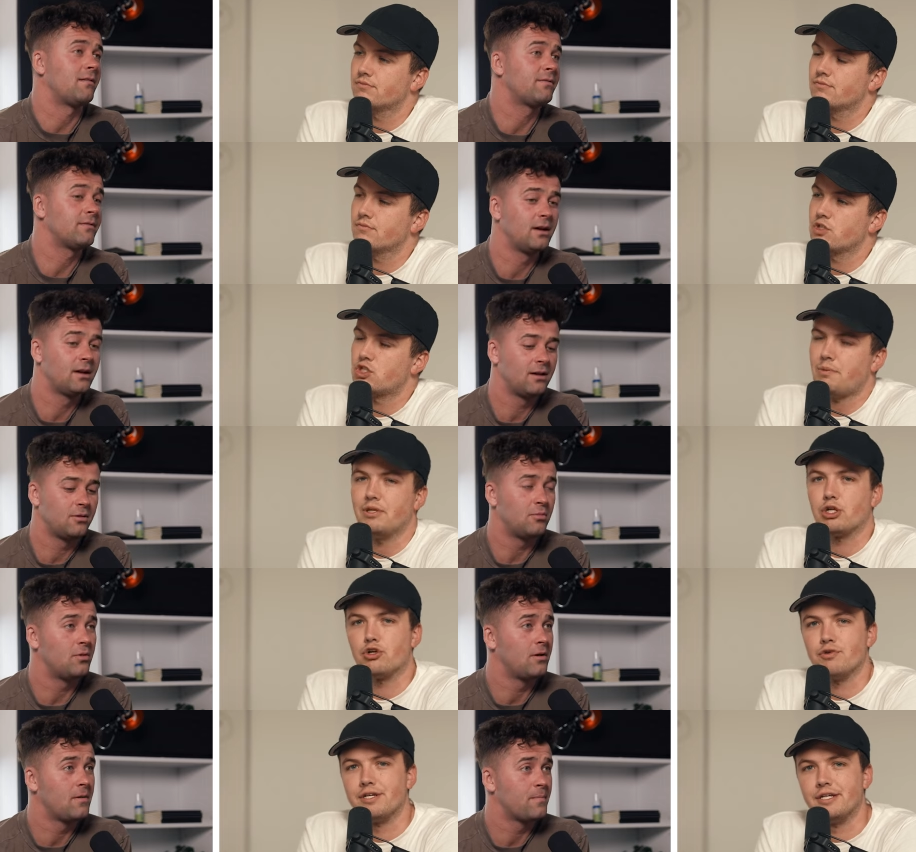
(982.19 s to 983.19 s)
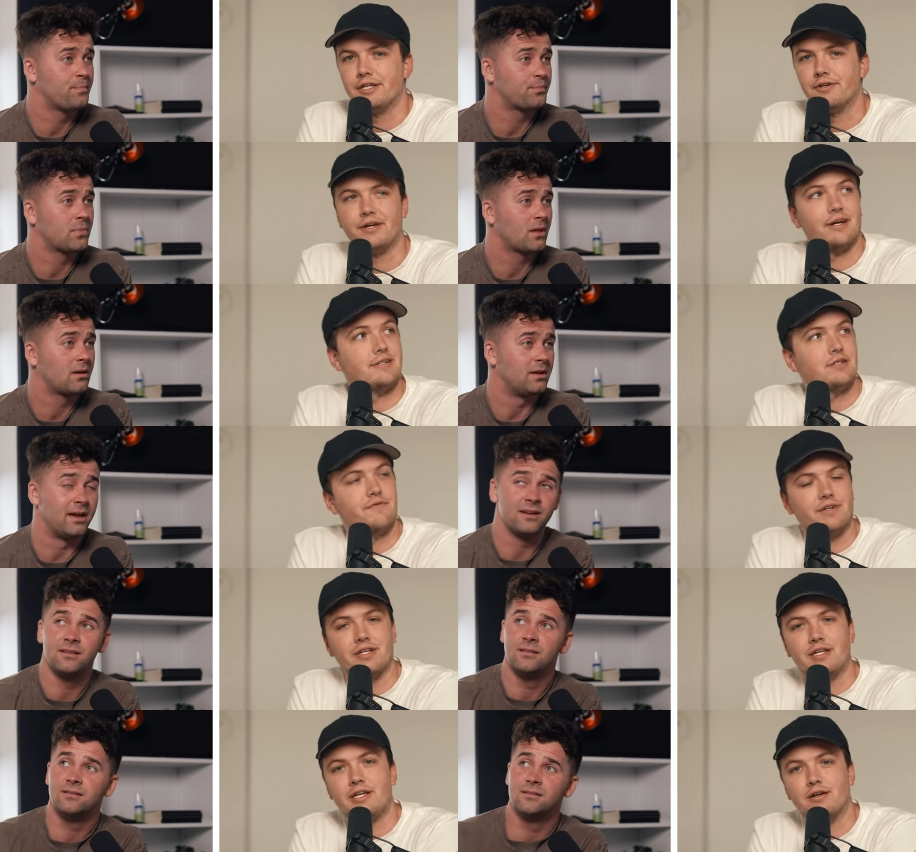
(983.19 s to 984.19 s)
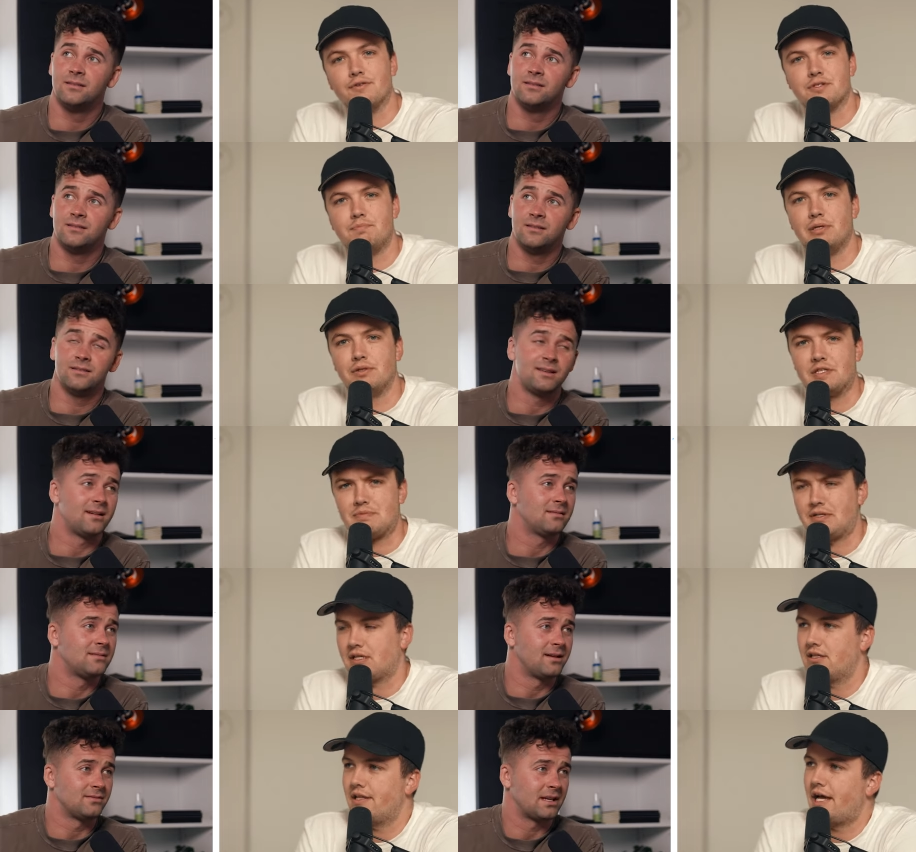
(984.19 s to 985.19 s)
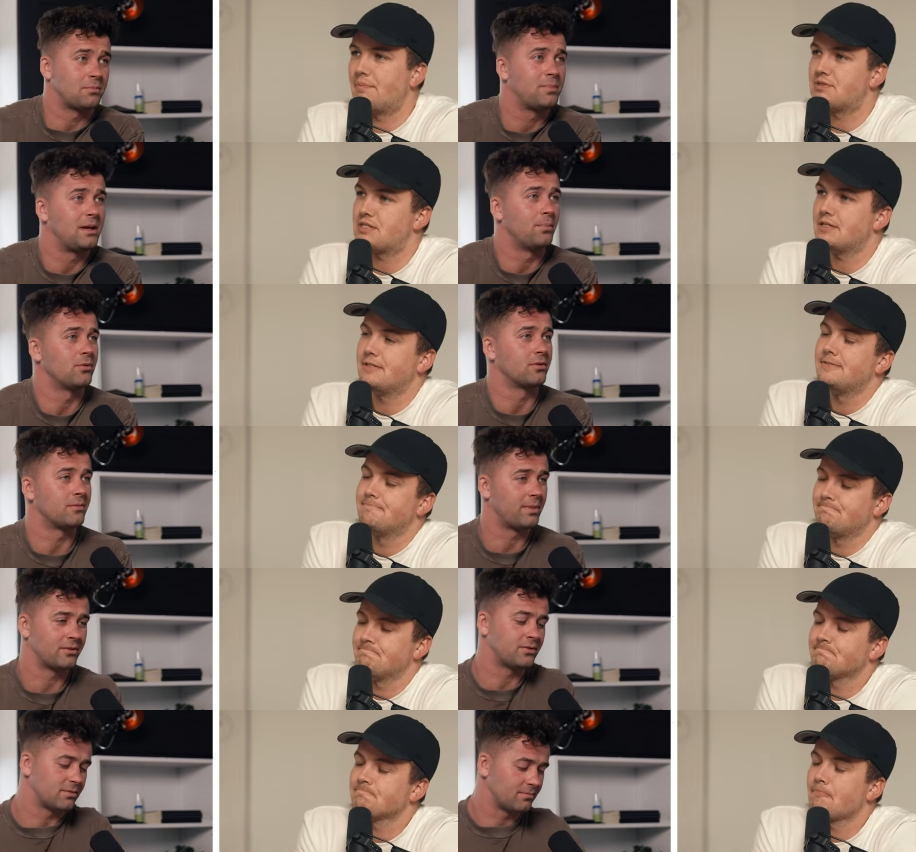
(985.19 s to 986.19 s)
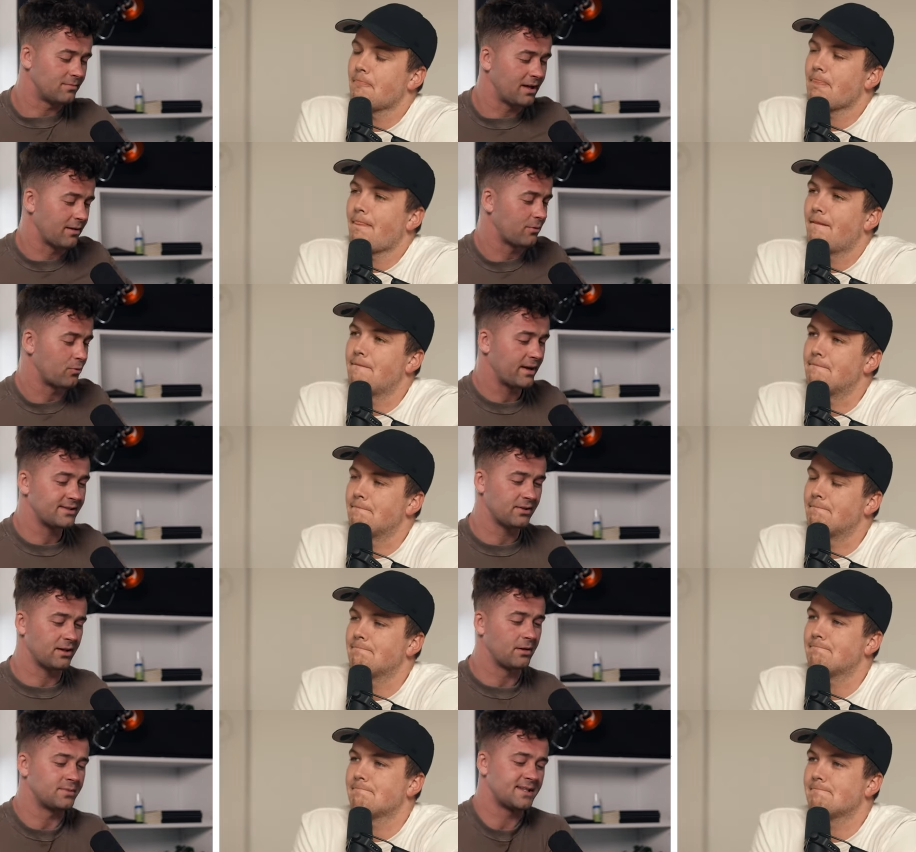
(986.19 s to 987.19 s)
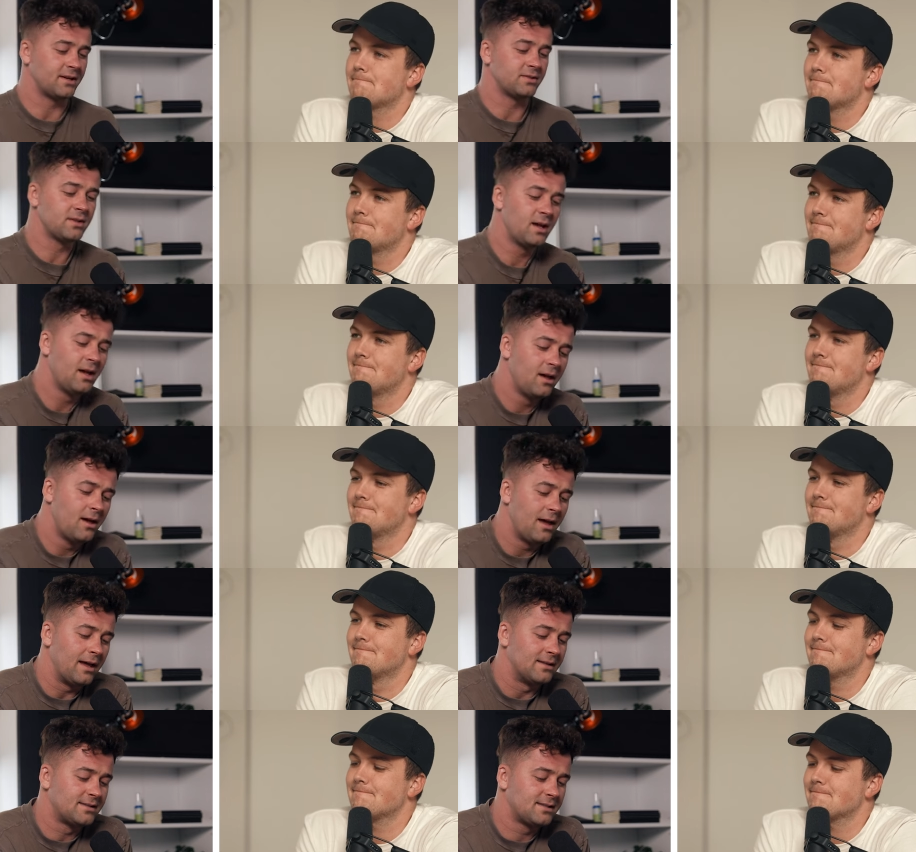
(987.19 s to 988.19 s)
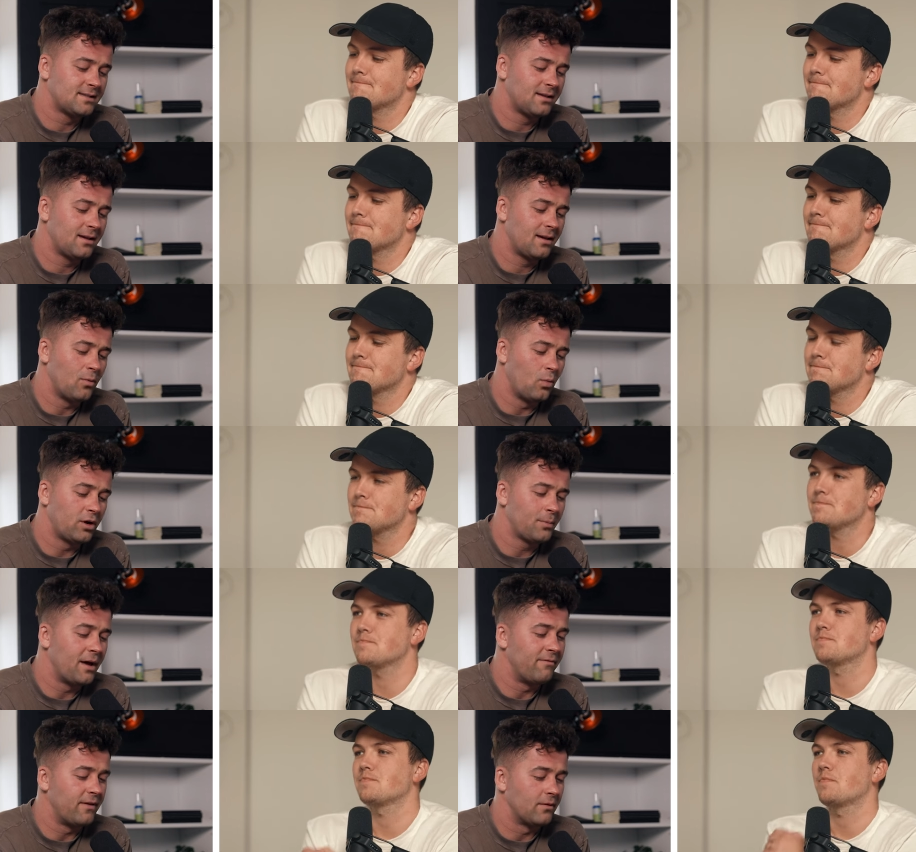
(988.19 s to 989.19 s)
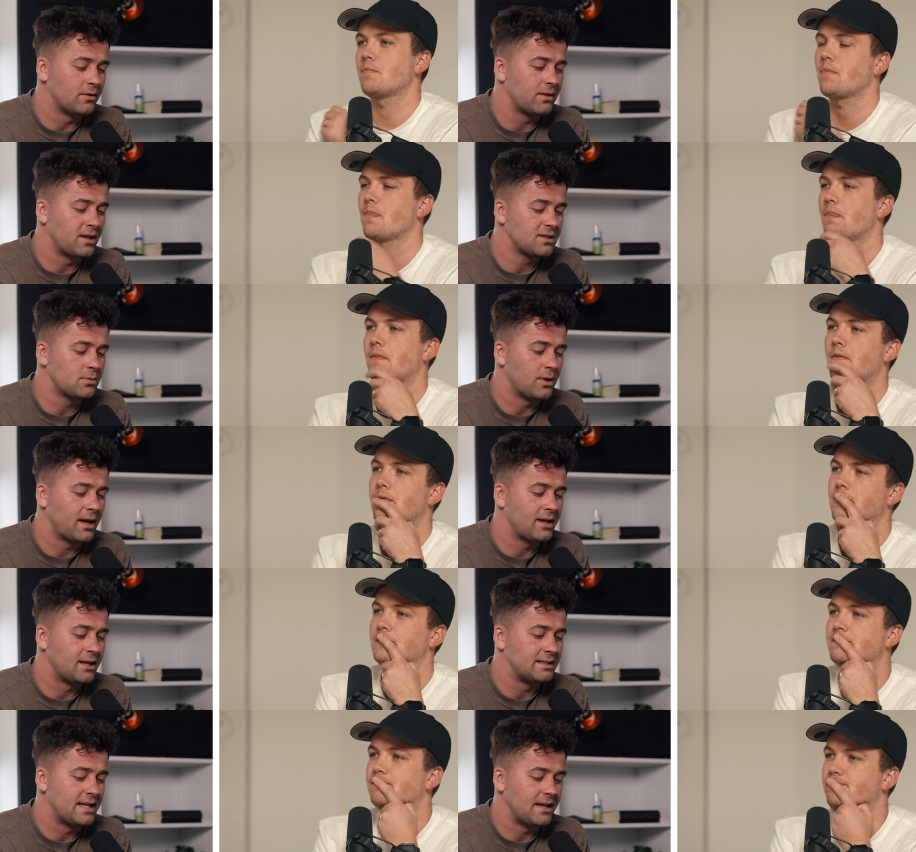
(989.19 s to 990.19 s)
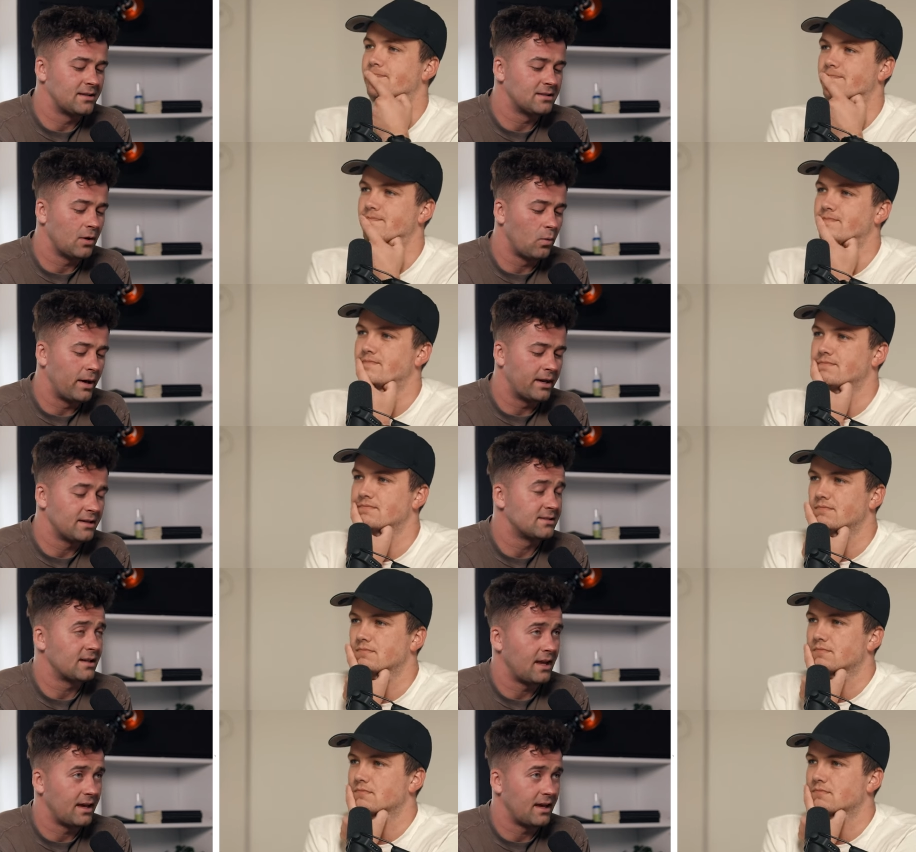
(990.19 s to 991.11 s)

Speaker 1: off, sorry about
Speaker 2: the creaking, you guys. I yeah, can hear this building about to sounds collapse.
Speaker 1: Like people are about to, yeah, they're mm-hmm. wrestling upstairs. It's one of my favorite things when I can attend a wedding as a